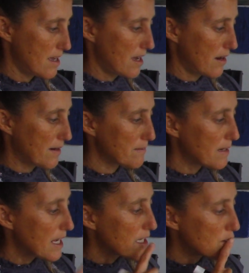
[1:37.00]
right,
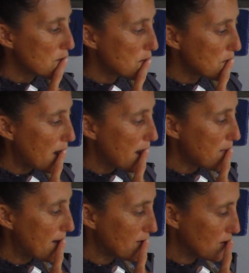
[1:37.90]
so I
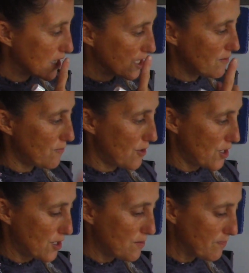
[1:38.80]
have a question for
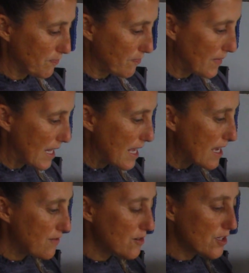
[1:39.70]
you.
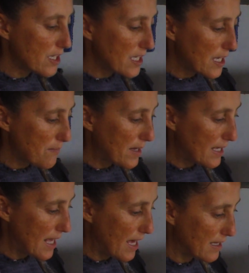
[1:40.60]
If you're looking at my
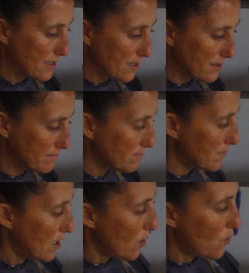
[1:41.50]
calendar,
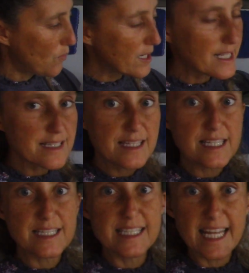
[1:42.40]
what is the
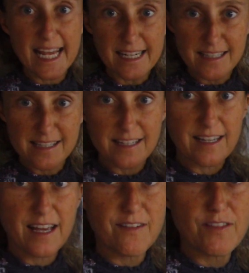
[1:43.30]
date of